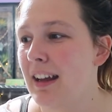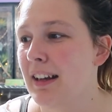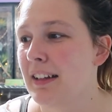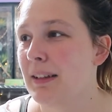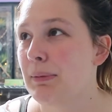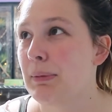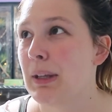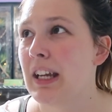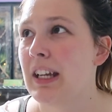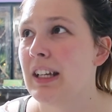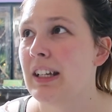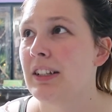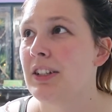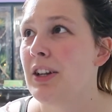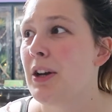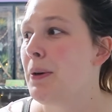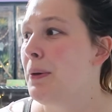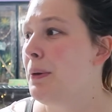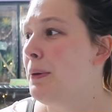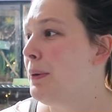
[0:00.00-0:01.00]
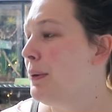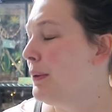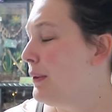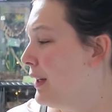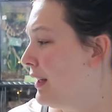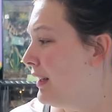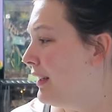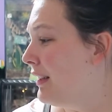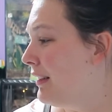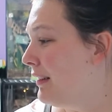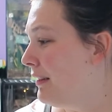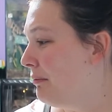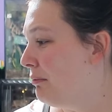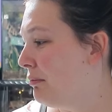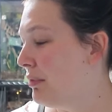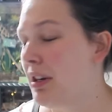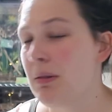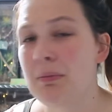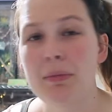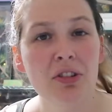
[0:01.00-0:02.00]
Except I know
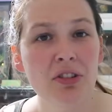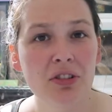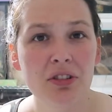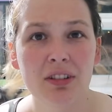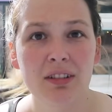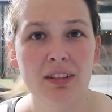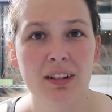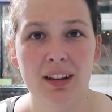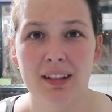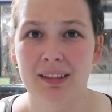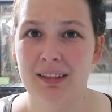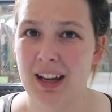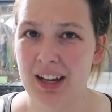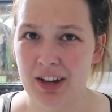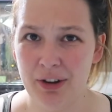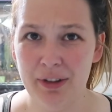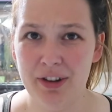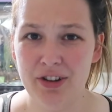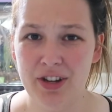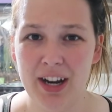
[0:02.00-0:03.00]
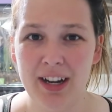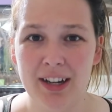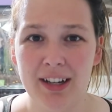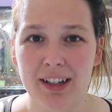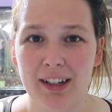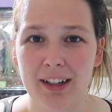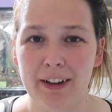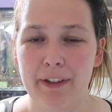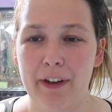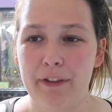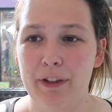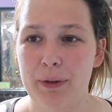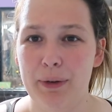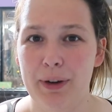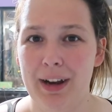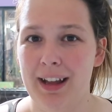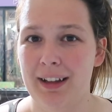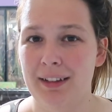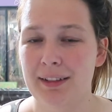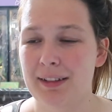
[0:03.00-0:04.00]
pretty much, I know the gender of
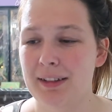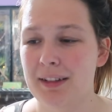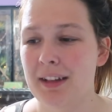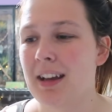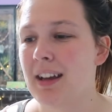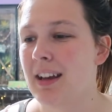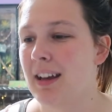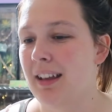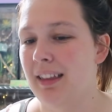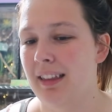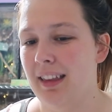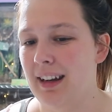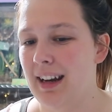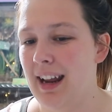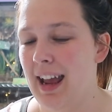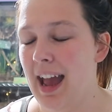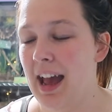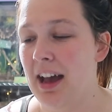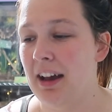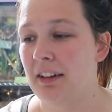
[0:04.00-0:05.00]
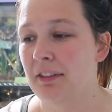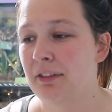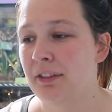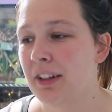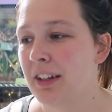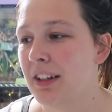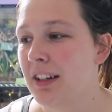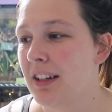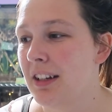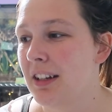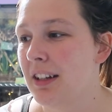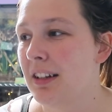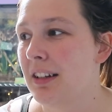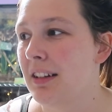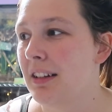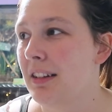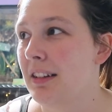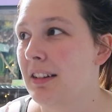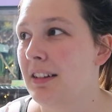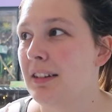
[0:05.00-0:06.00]
everyone else that I have.
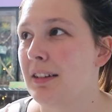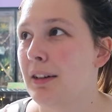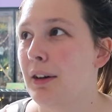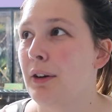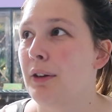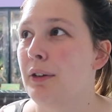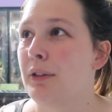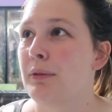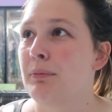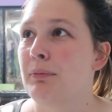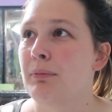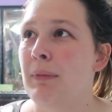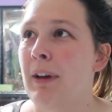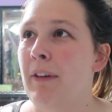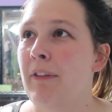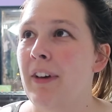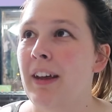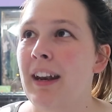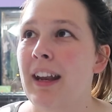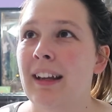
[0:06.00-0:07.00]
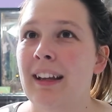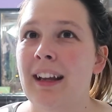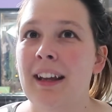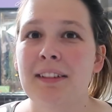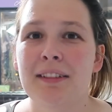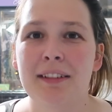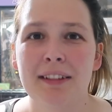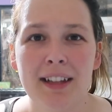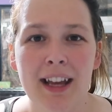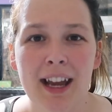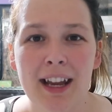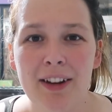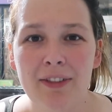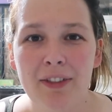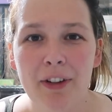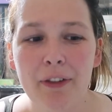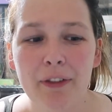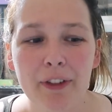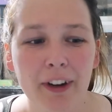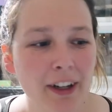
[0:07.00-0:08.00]
So my fun, I guess, is kind of
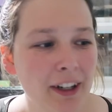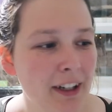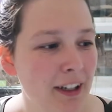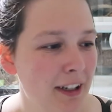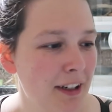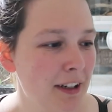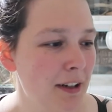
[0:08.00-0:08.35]
over.